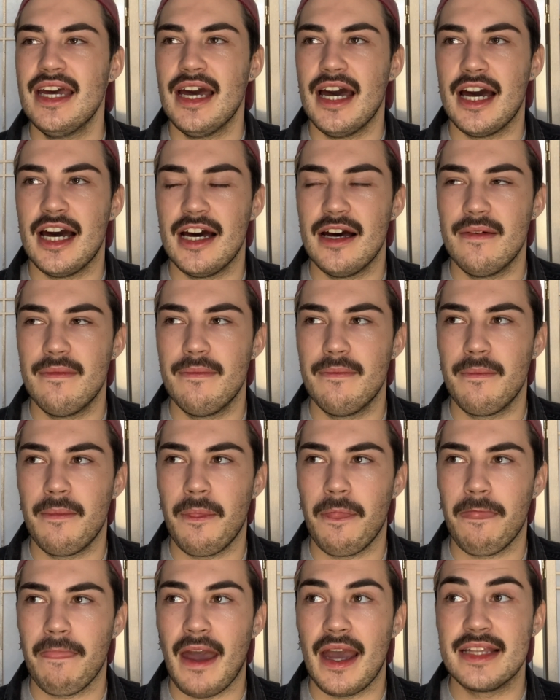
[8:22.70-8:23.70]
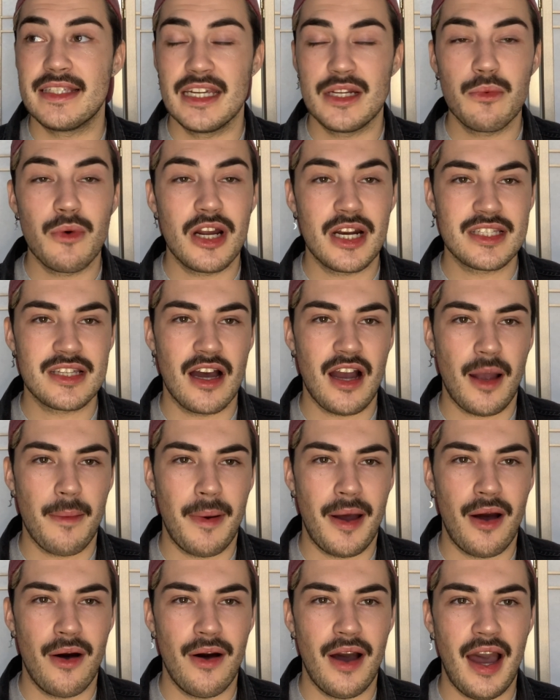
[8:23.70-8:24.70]
I did want to talk
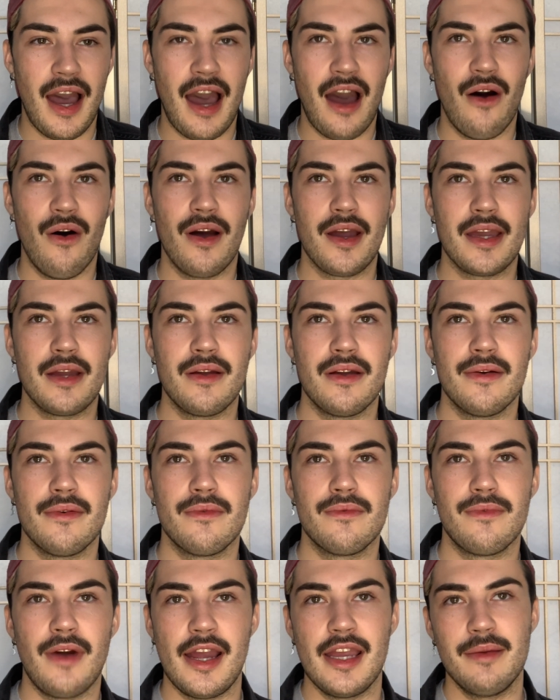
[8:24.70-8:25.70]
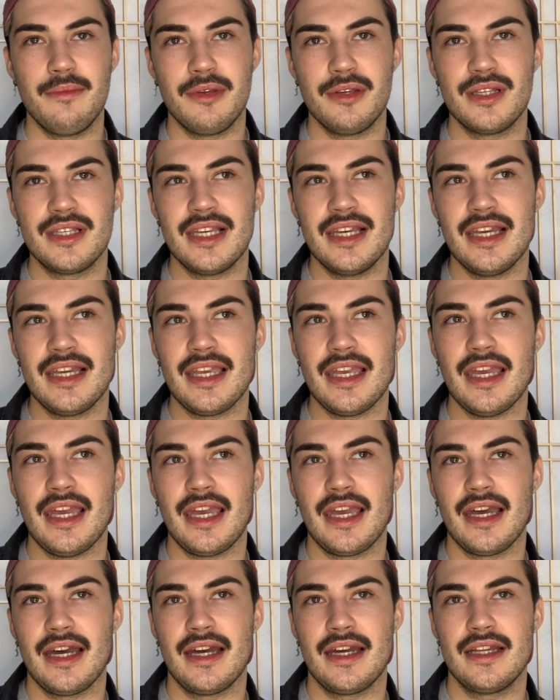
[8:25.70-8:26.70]
about how I write music
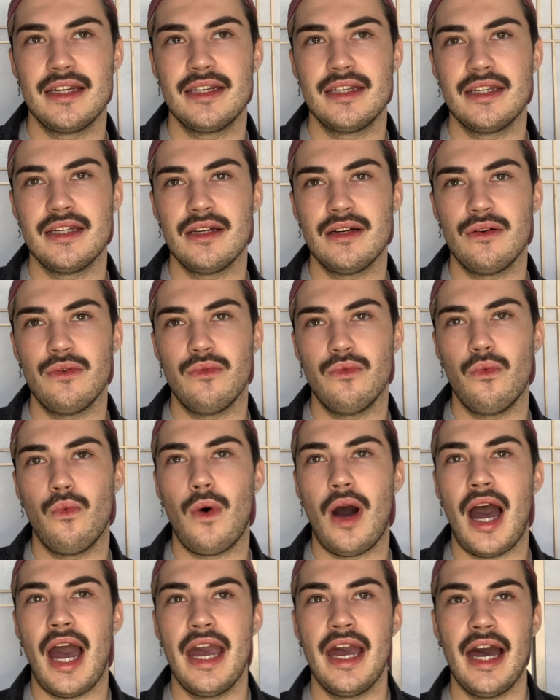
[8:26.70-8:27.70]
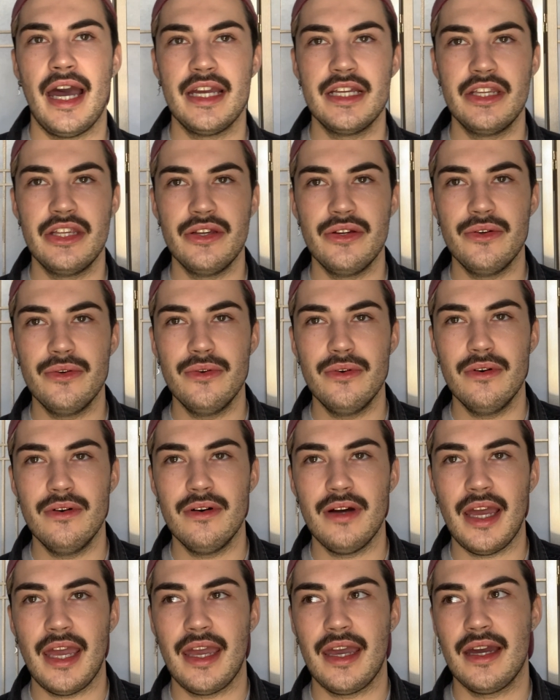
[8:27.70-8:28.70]
and why I do
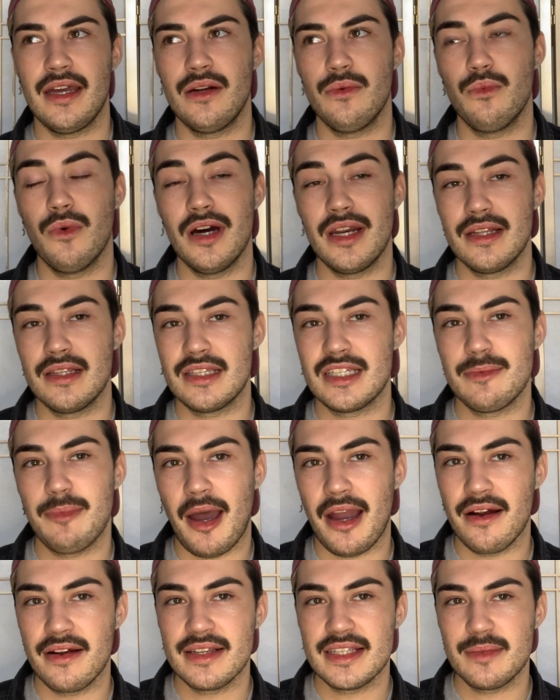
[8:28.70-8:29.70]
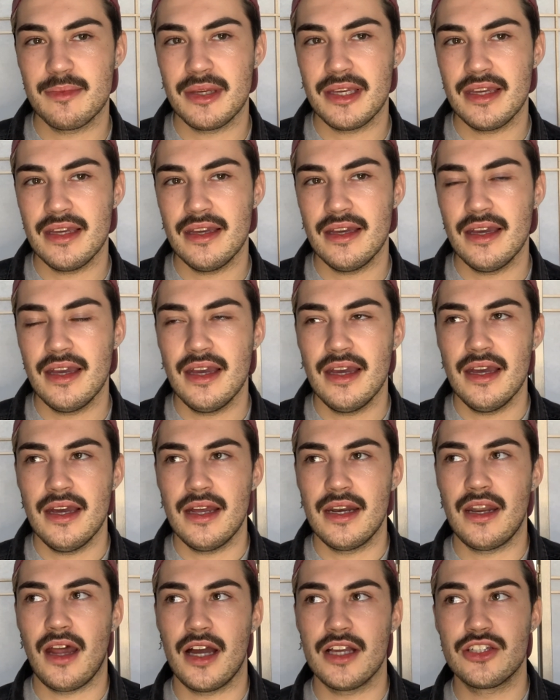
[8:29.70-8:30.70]
and what inspires me,
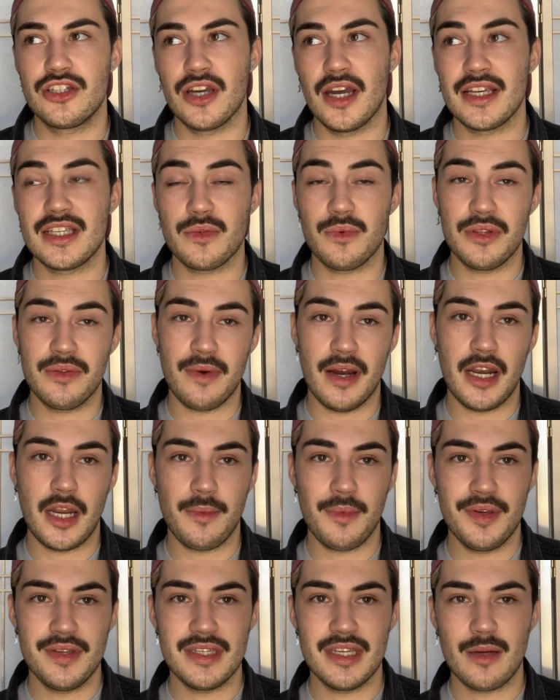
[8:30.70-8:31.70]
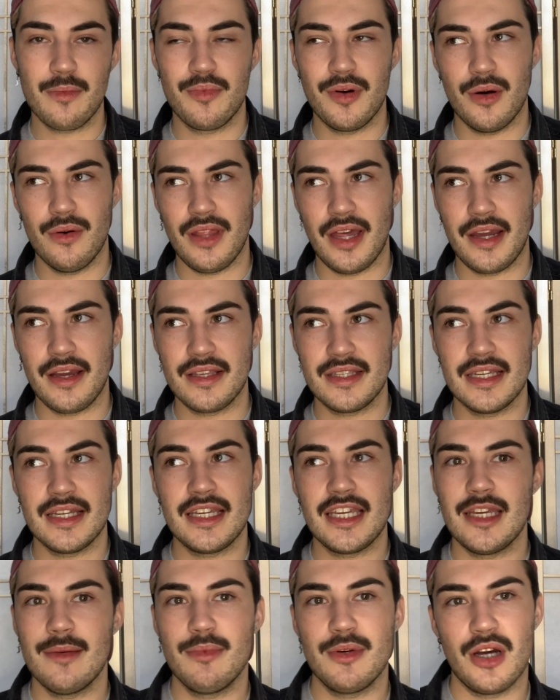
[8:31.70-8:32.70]
not just with writing music, but like to
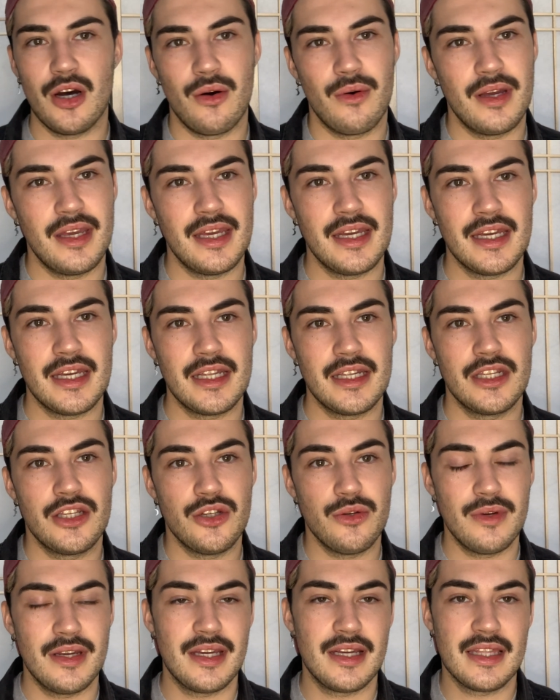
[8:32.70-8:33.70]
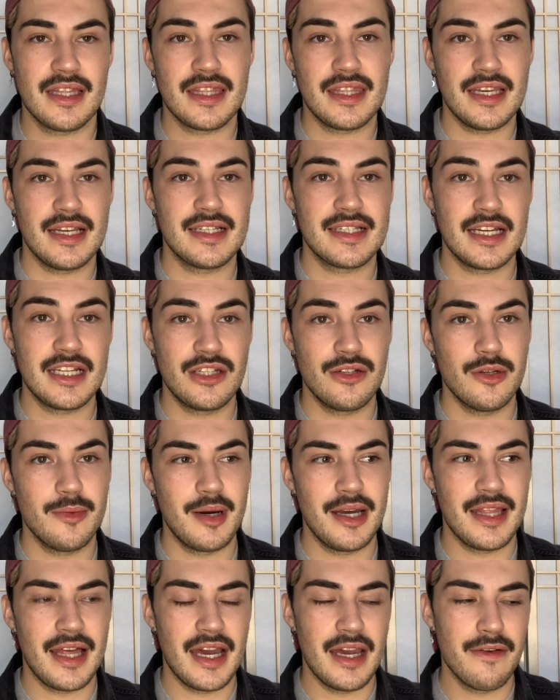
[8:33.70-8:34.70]
keep going and doing the things I do in
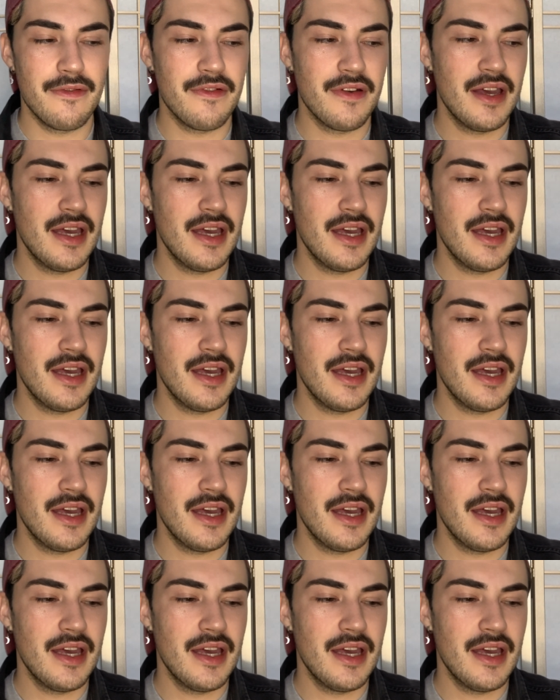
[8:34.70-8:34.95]
my life.